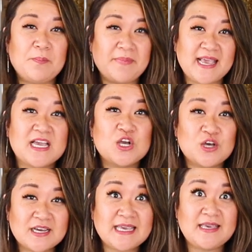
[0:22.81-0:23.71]
will make
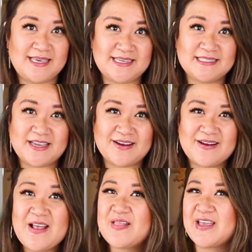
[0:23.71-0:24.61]
cooking
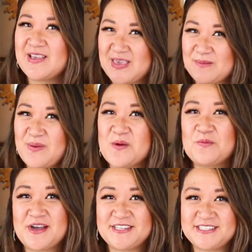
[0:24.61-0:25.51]
easier, then keep
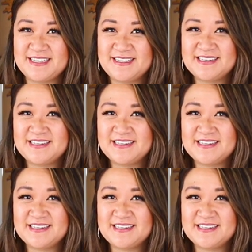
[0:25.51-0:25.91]
on watching.